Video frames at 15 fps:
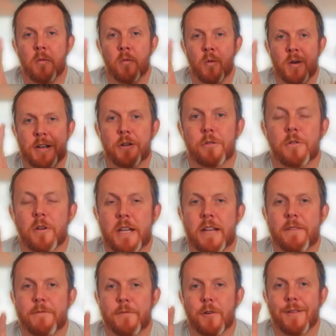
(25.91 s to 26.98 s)
when you're
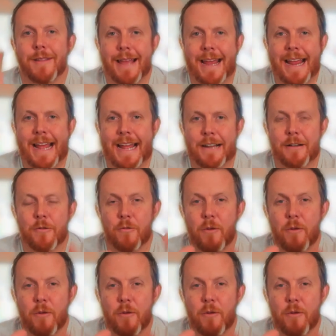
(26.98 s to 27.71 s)
looking for land,